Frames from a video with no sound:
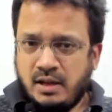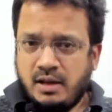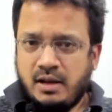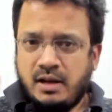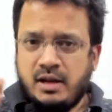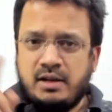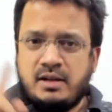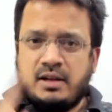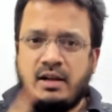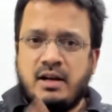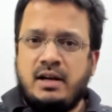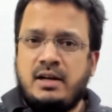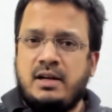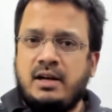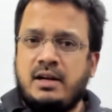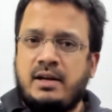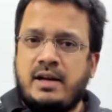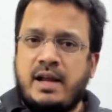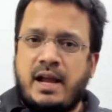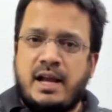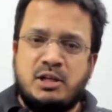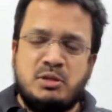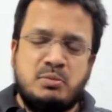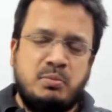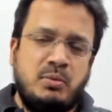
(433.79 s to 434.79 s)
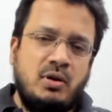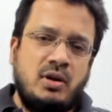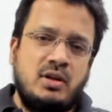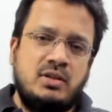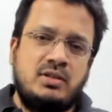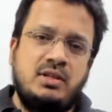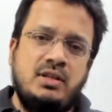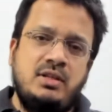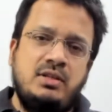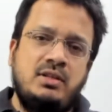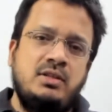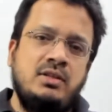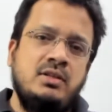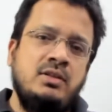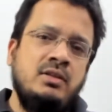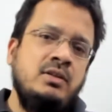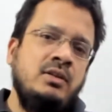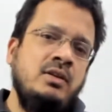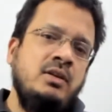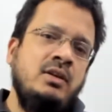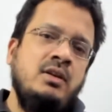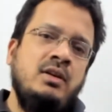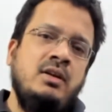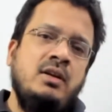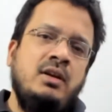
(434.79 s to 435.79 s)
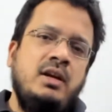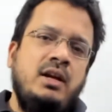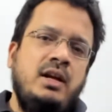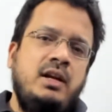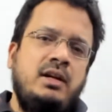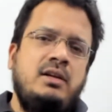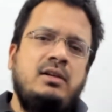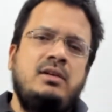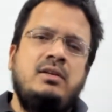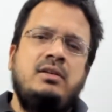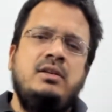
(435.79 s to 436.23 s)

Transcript: it created tax policies, it